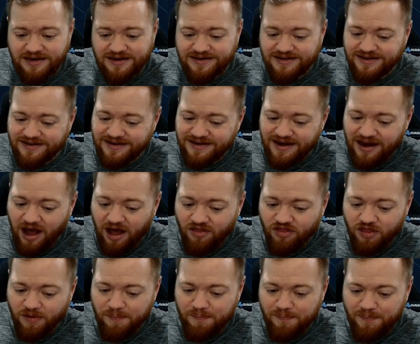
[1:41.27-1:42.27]

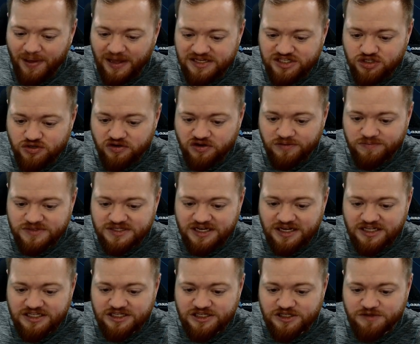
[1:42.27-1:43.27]
Not the best
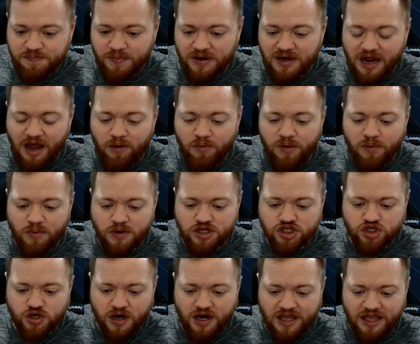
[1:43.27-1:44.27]
circumstances, but now we want to
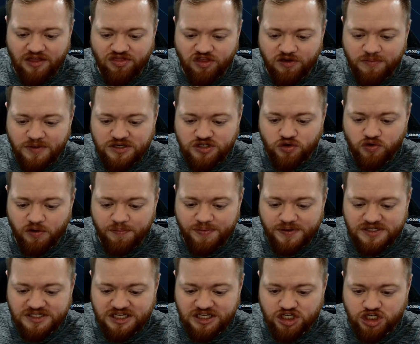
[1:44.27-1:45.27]
try to get them into a
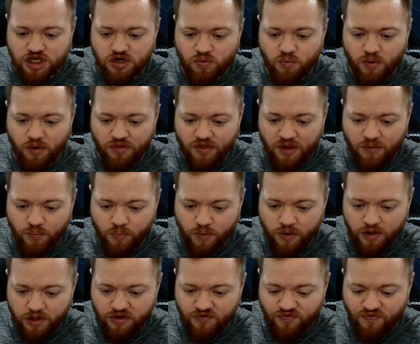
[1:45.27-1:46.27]
position where they
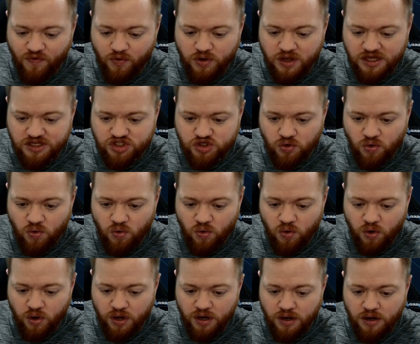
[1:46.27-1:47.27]
really focus
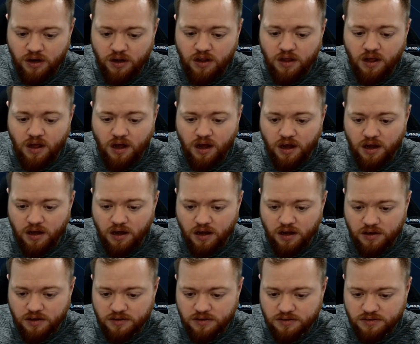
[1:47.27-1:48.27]
on
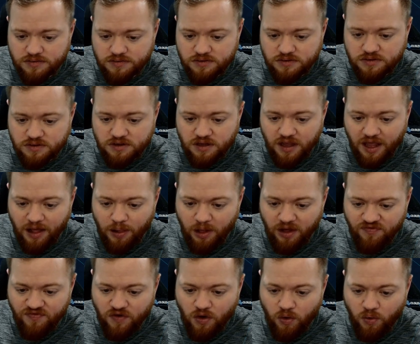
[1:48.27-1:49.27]

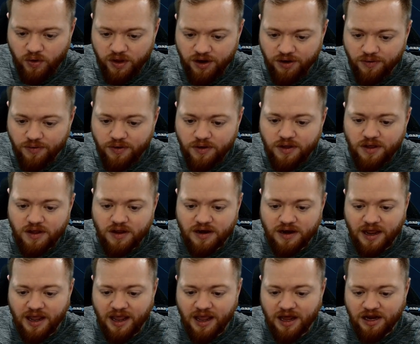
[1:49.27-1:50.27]
Aleph Null here.
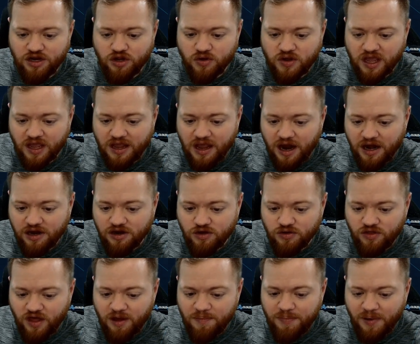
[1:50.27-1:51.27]
And you can kind of
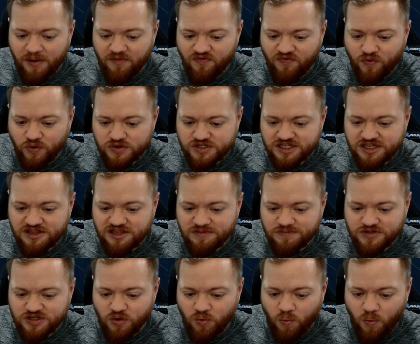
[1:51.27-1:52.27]
do that by forcing
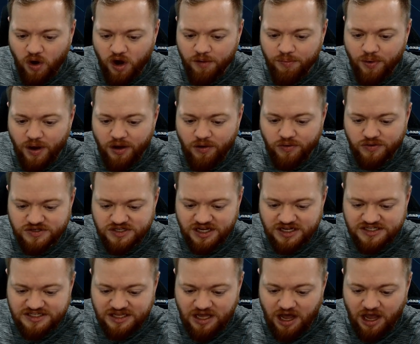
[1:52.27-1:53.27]
them to want to
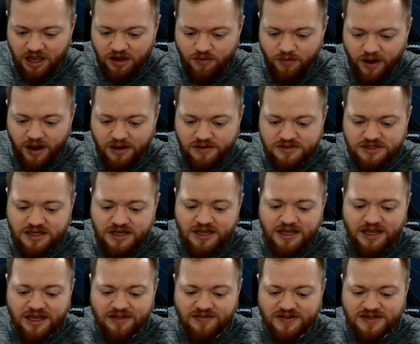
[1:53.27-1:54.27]
prioritize the high ground.
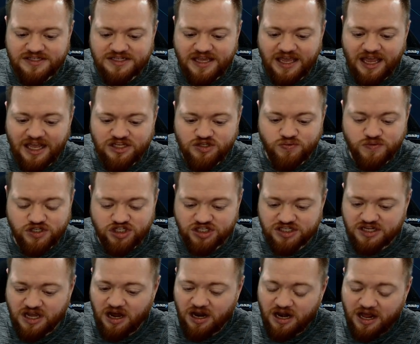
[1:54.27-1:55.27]
In this case, we
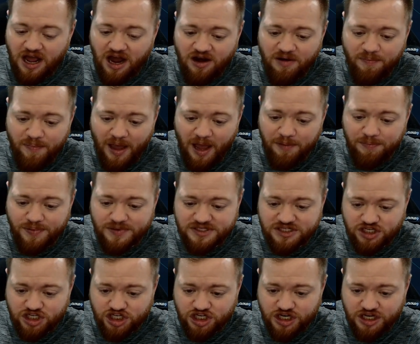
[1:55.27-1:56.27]
just got kind of bad
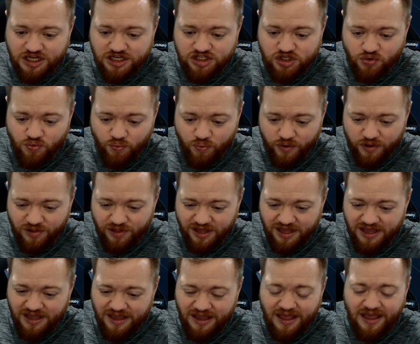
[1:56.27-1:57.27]
positioning to
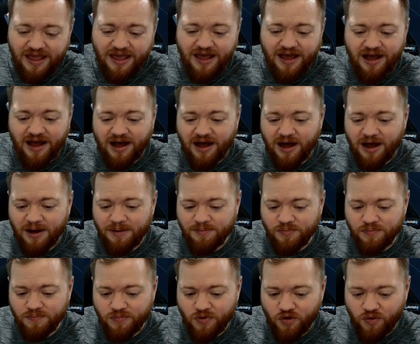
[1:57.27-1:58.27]
really
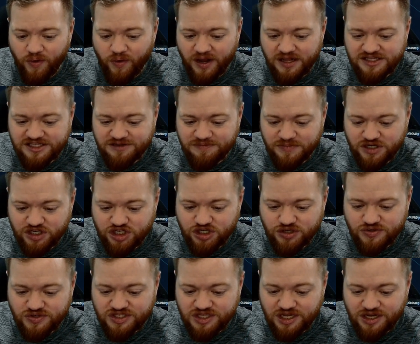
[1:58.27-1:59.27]
create some
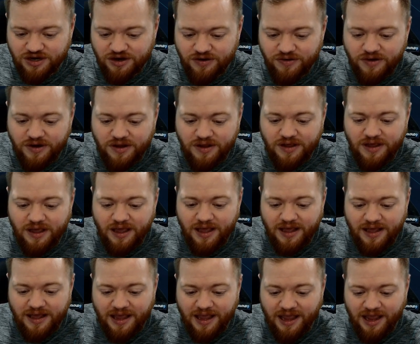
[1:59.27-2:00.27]
issues there.
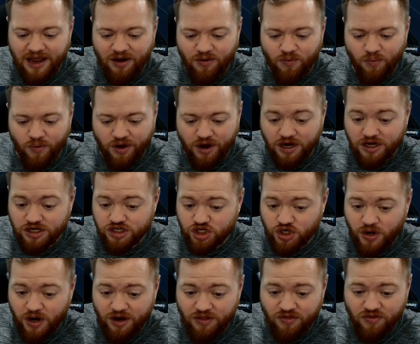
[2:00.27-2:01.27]
And we're going to
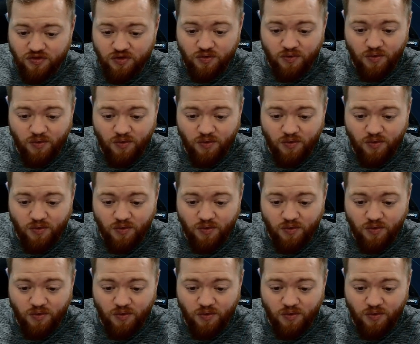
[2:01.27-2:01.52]
try to do